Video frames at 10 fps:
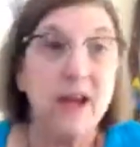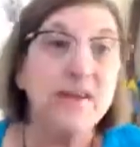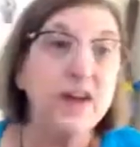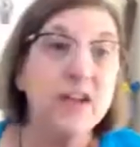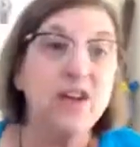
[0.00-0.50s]

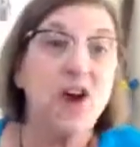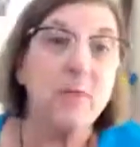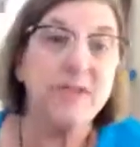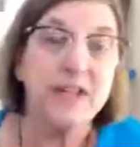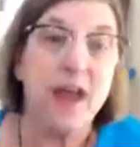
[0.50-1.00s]
Then you
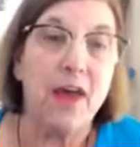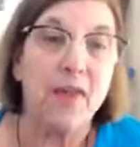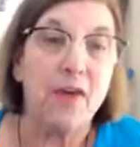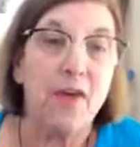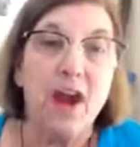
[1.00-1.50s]
come
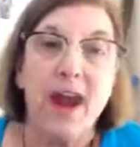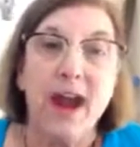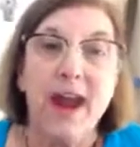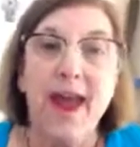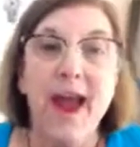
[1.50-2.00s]
together
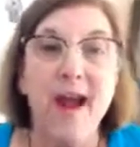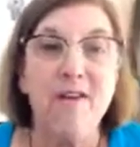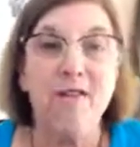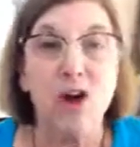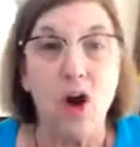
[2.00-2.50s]
and
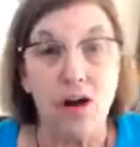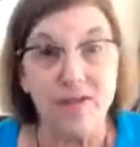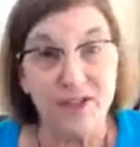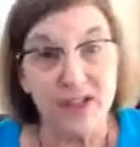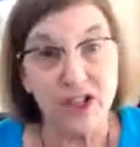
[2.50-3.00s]
have a
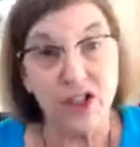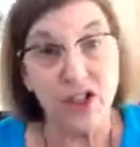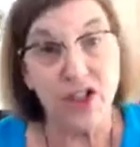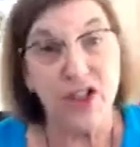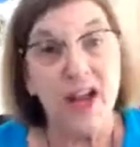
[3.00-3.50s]

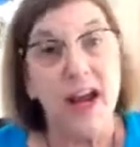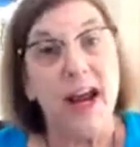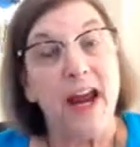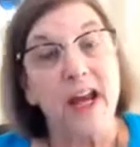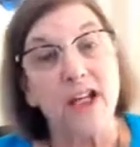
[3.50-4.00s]
conversation,
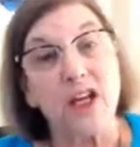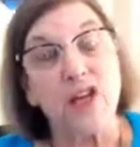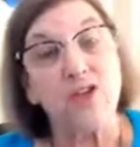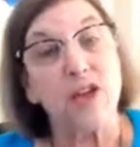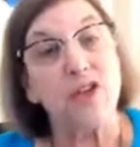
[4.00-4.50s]
and
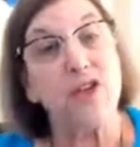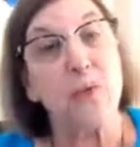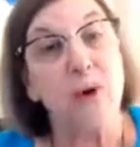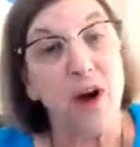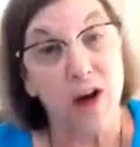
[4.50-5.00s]
you get your
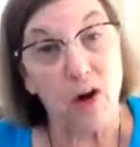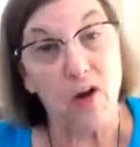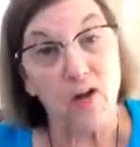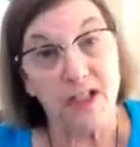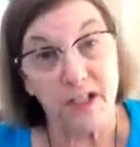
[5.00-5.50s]

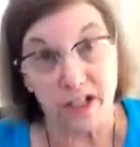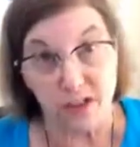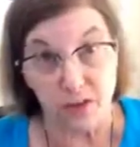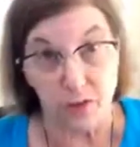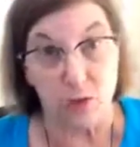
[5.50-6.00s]
priorities
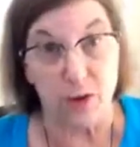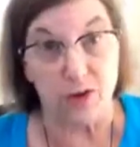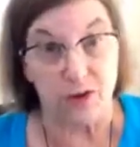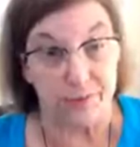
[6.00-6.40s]
in order.